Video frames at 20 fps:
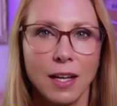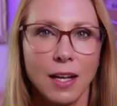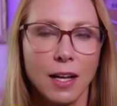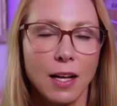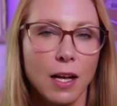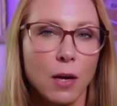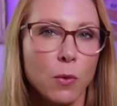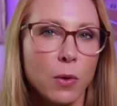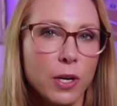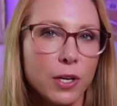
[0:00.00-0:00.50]

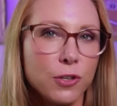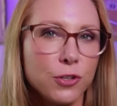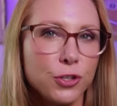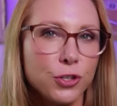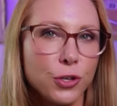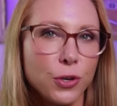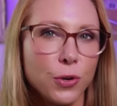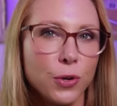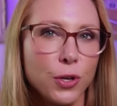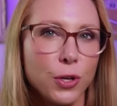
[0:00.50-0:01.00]
I want to
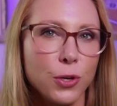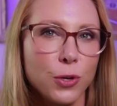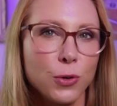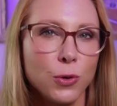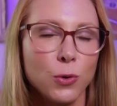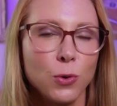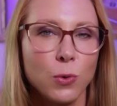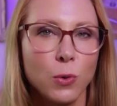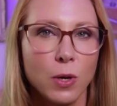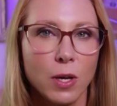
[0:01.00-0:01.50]
show
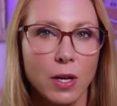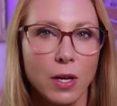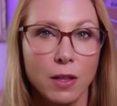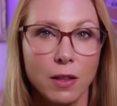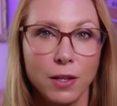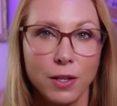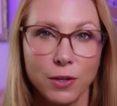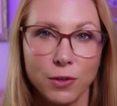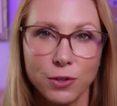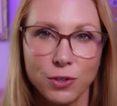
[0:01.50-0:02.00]
you a
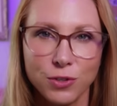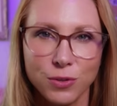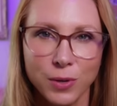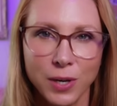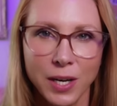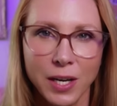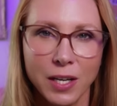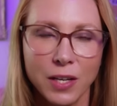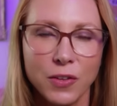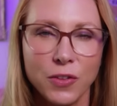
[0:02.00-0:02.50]
little
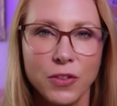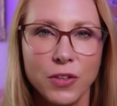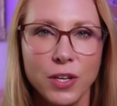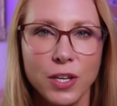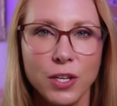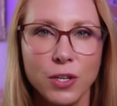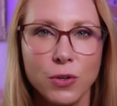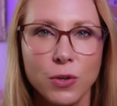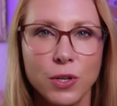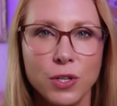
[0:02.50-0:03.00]
trick
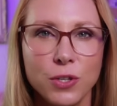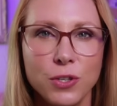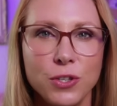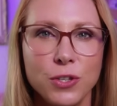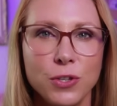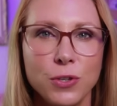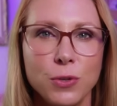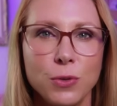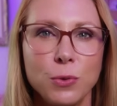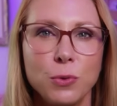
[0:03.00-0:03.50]
that you can
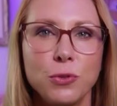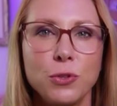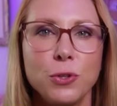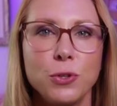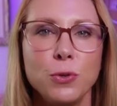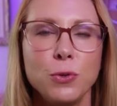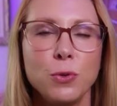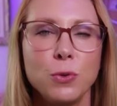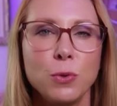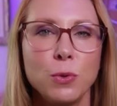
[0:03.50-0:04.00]
do
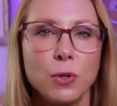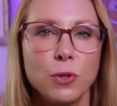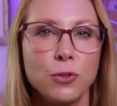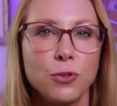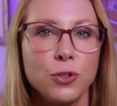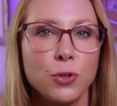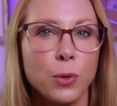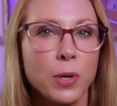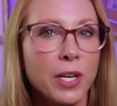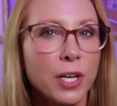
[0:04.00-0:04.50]
to
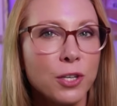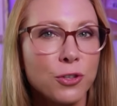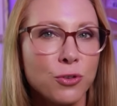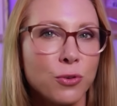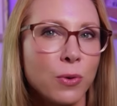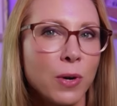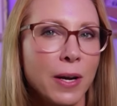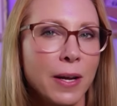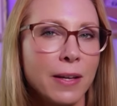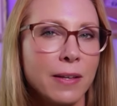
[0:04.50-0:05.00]
join a
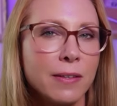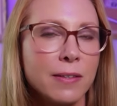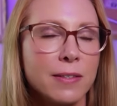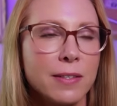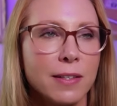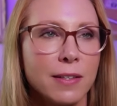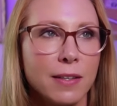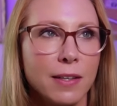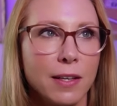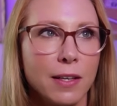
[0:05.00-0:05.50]

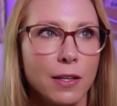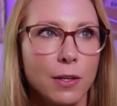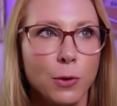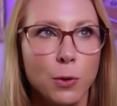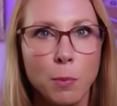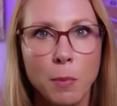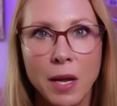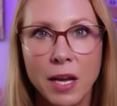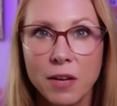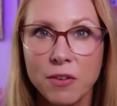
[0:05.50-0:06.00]
trend that
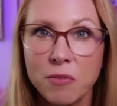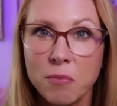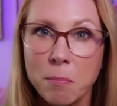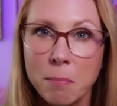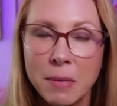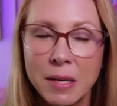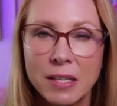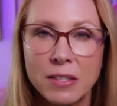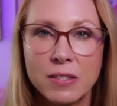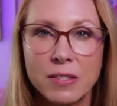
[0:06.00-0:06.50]
you may have
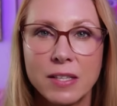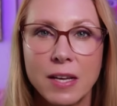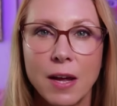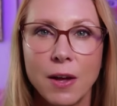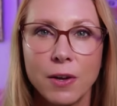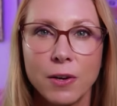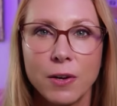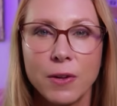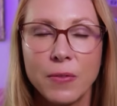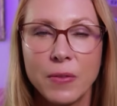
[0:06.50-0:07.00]
missed
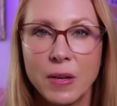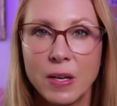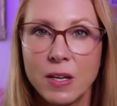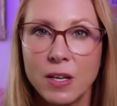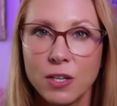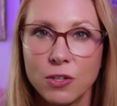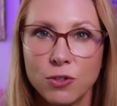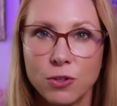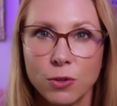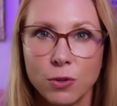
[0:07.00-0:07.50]
out on the
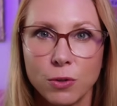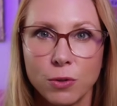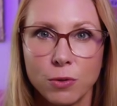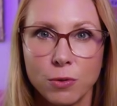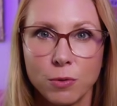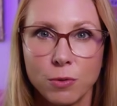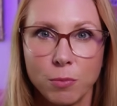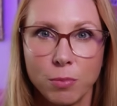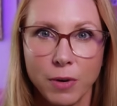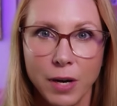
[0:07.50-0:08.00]

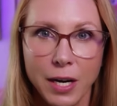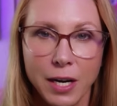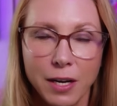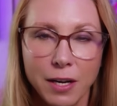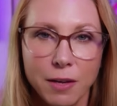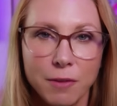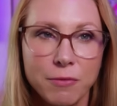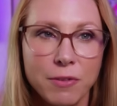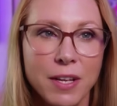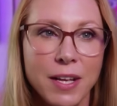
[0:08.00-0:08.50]
initial break
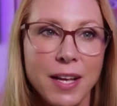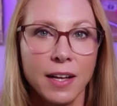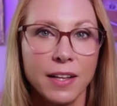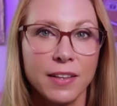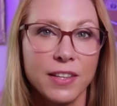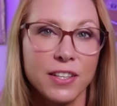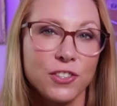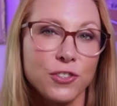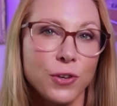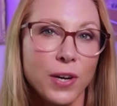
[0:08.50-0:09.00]
of.
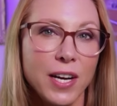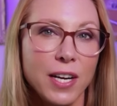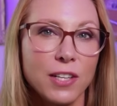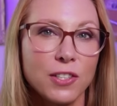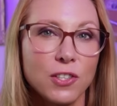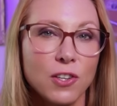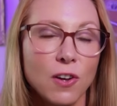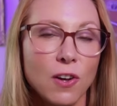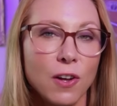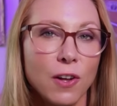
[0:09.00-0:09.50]
This trade
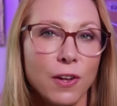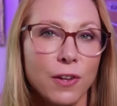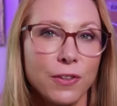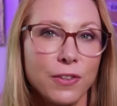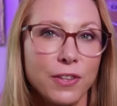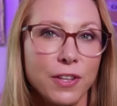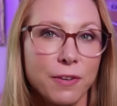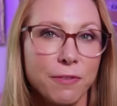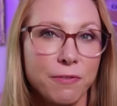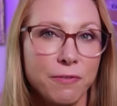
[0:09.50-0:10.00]
is
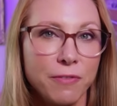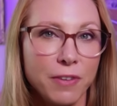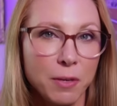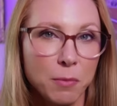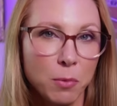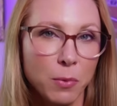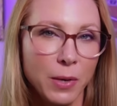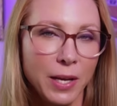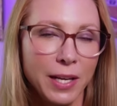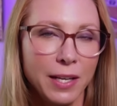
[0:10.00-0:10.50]
called the
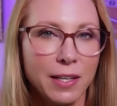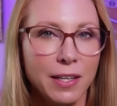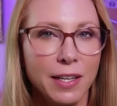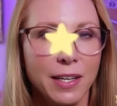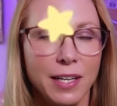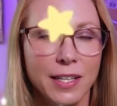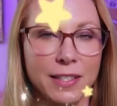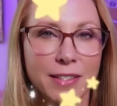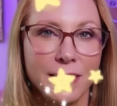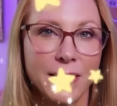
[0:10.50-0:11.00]
FIBWIT.
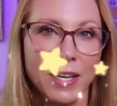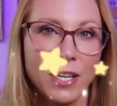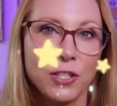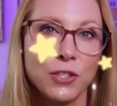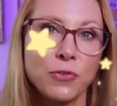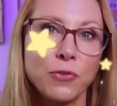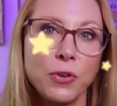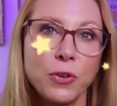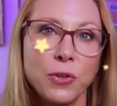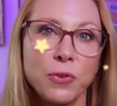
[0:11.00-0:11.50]
It
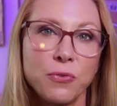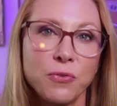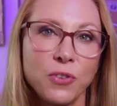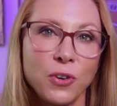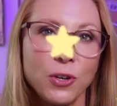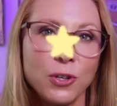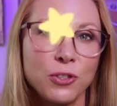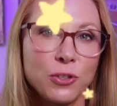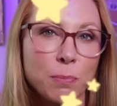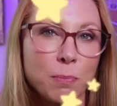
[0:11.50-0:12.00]
stands for the
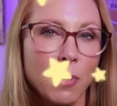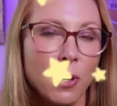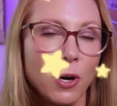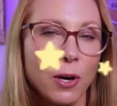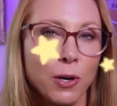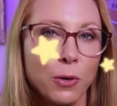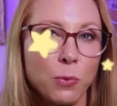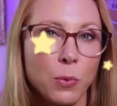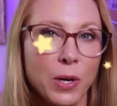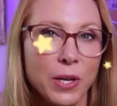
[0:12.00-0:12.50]
first
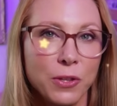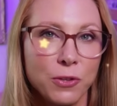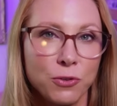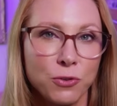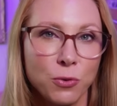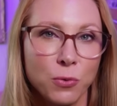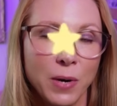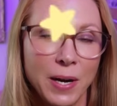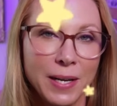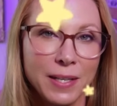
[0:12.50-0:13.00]
bar with
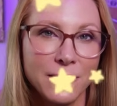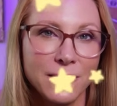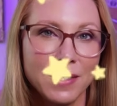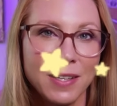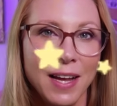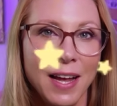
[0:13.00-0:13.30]
trend.